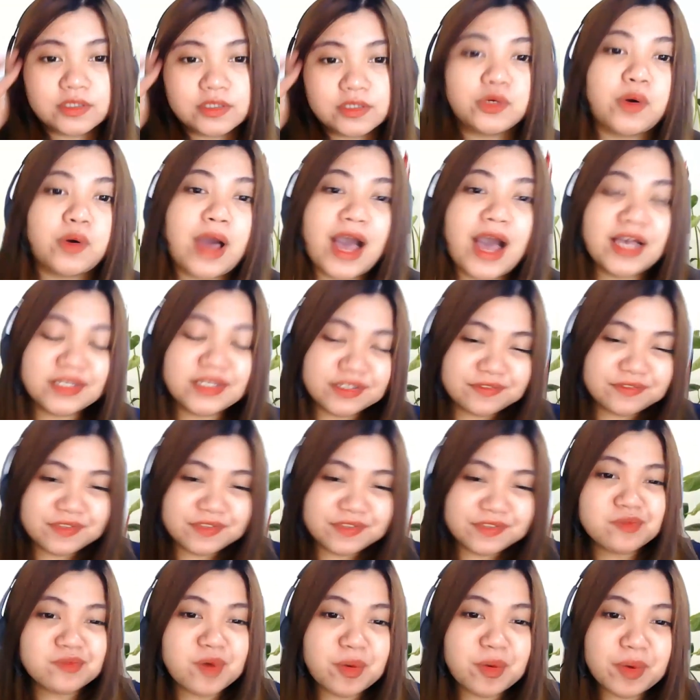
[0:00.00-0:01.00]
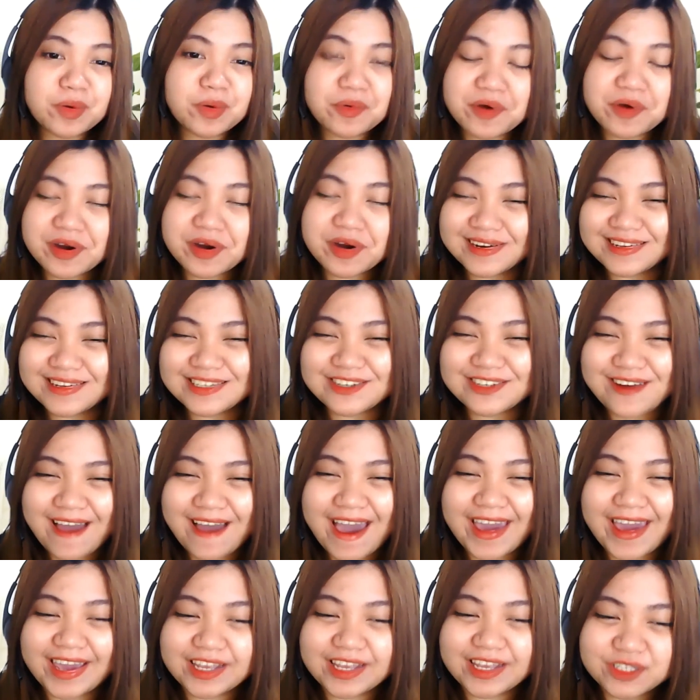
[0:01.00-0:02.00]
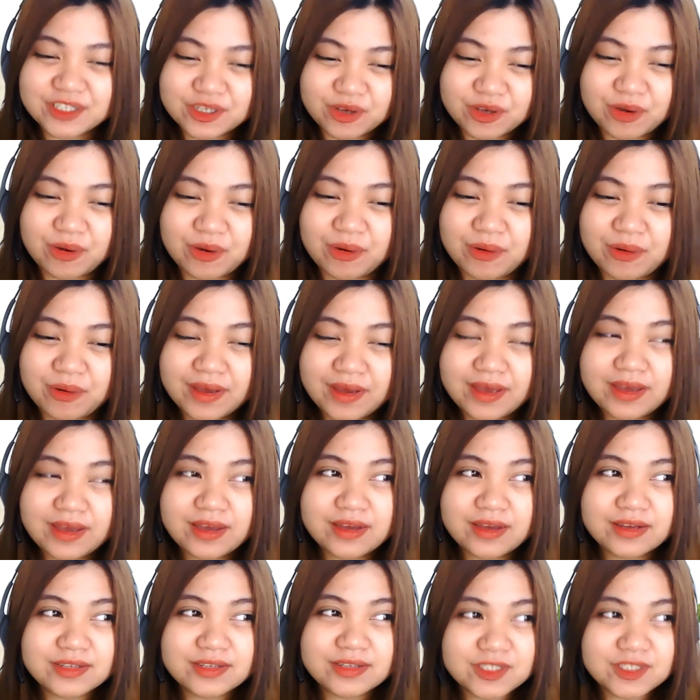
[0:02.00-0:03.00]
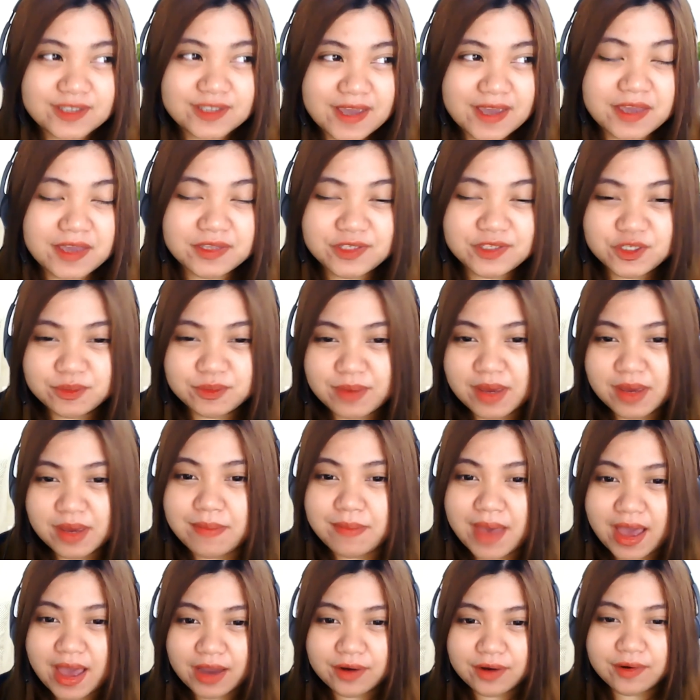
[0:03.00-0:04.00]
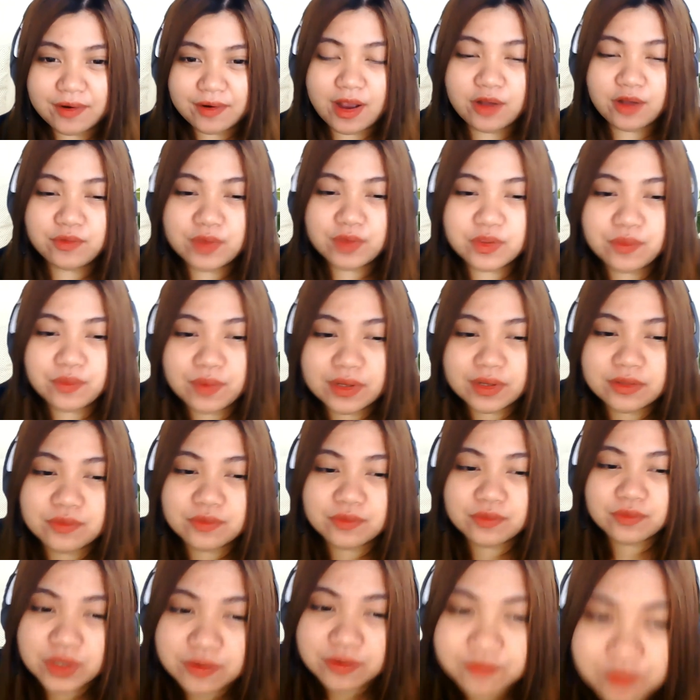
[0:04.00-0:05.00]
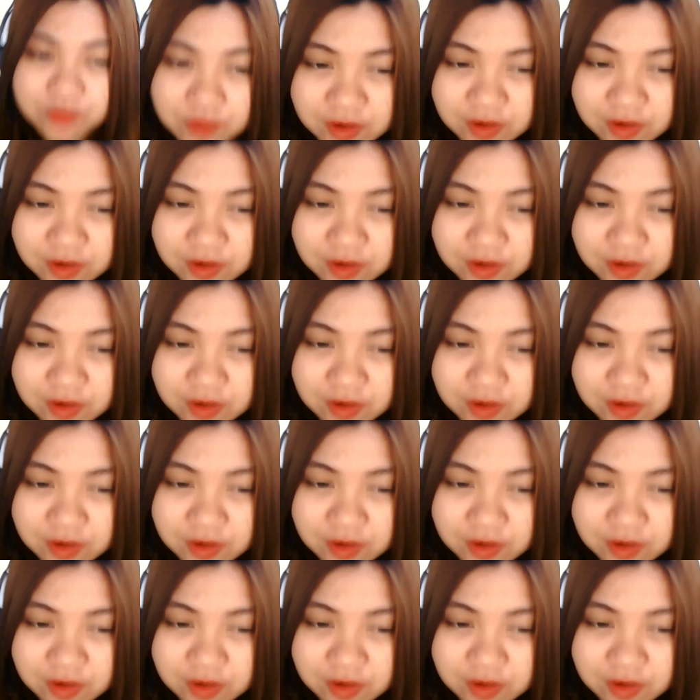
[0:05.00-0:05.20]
so as of this moment, we're gonna try to change my background with what we've